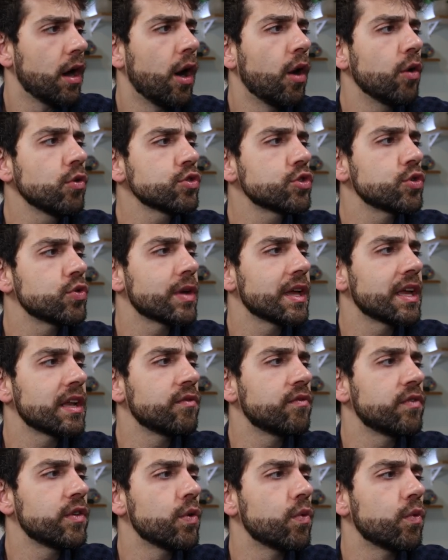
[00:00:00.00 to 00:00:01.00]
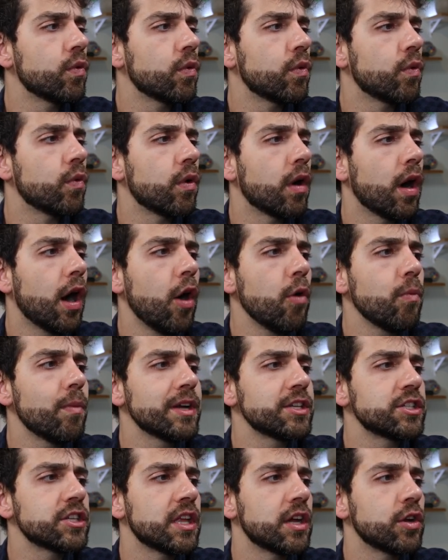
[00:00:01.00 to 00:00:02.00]
Also, you can view how
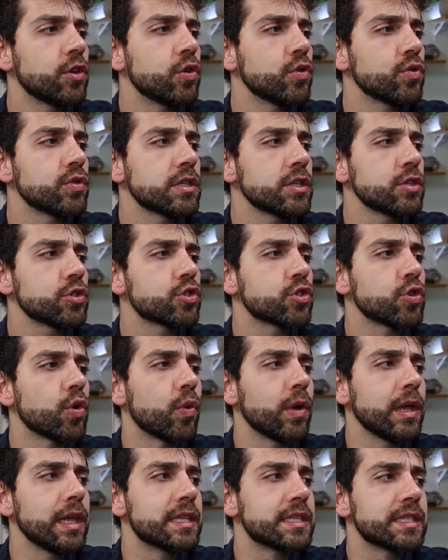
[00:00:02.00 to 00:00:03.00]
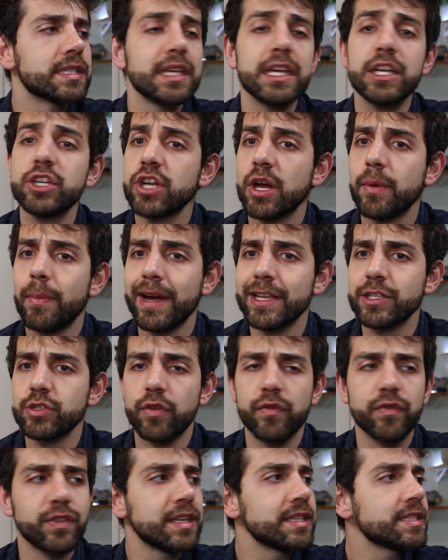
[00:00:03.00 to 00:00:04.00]
much they're using. So it's 6
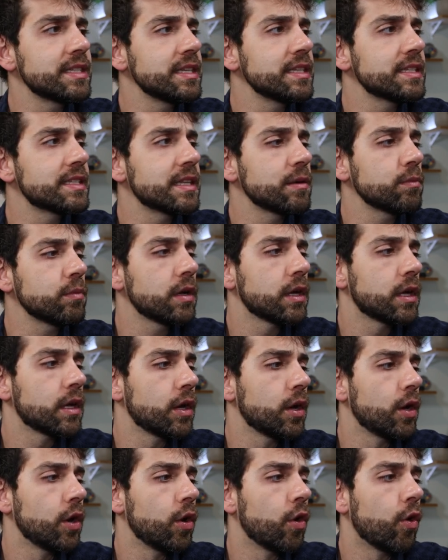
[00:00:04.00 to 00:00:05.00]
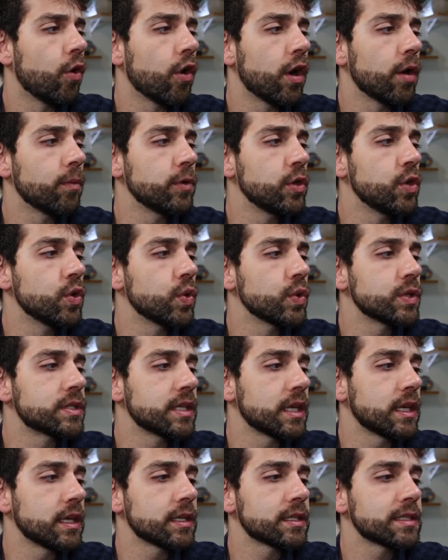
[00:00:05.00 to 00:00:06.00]
GB of the system, or I'm
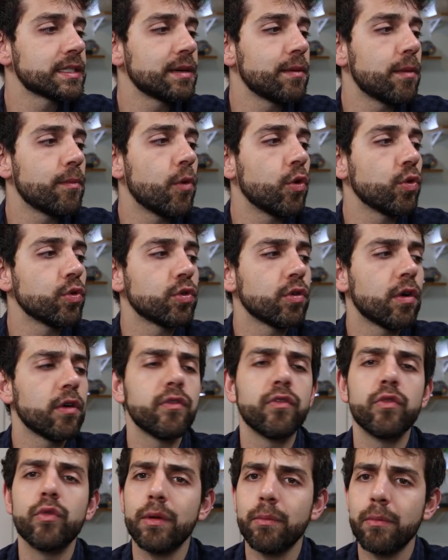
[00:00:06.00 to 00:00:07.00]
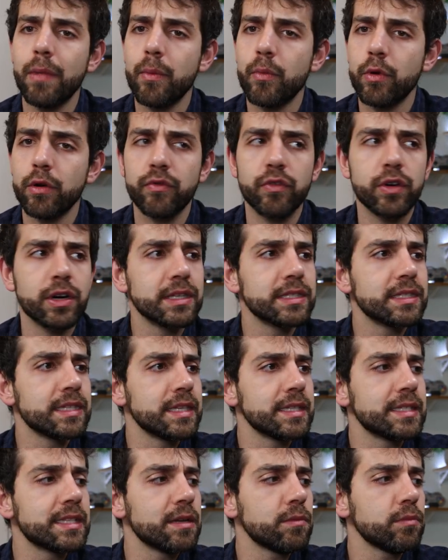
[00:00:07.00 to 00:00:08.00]
using some amount of RAM memory for the
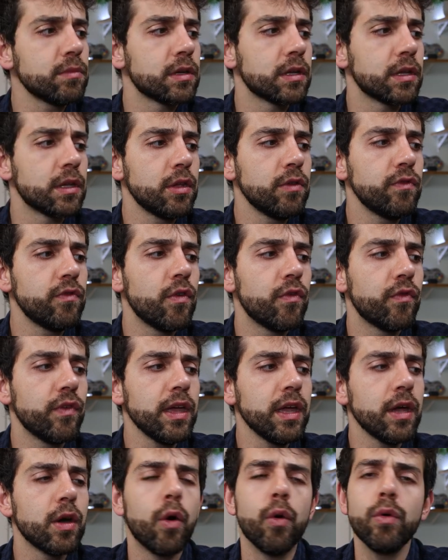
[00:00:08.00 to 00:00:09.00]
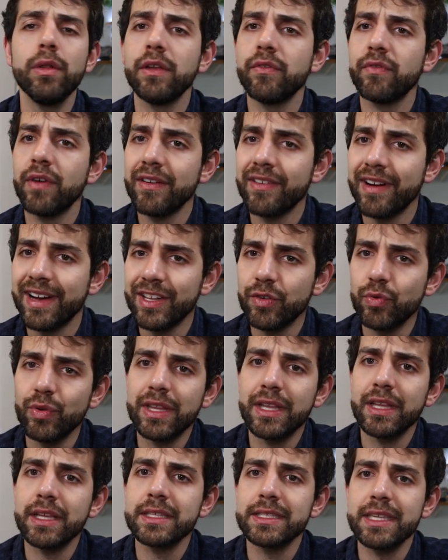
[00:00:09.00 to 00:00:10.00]
system. If you think only
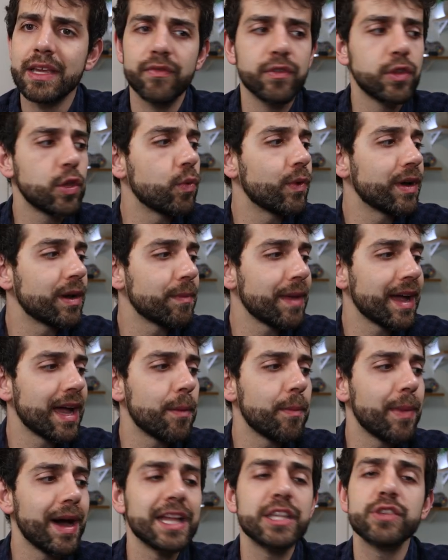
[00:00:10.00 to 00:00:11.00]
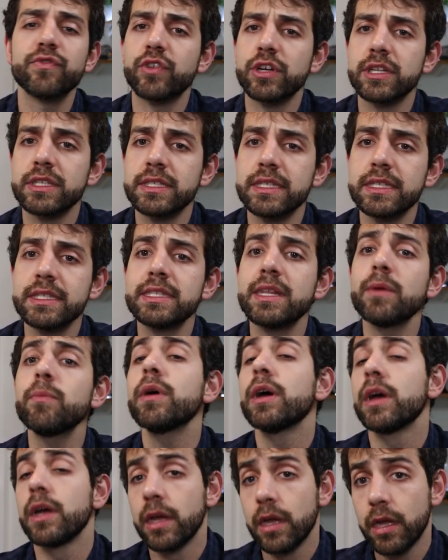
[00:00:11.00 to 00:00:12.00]
571 MB for the system,
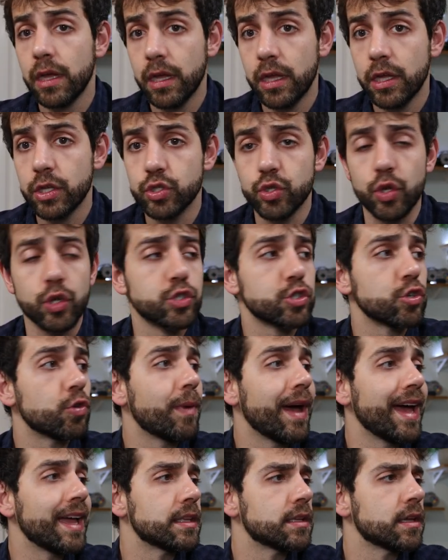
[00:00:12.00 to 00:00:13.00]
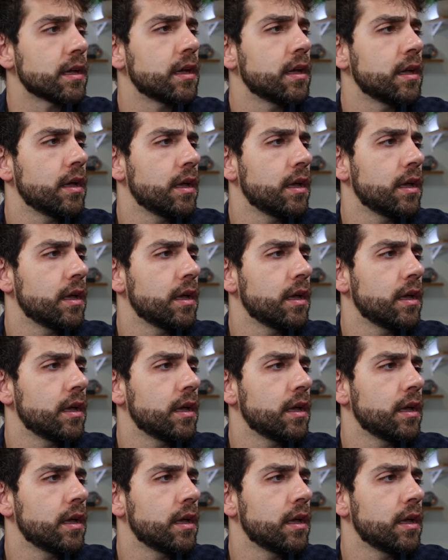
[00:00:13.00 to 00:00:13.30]
it's not so bad.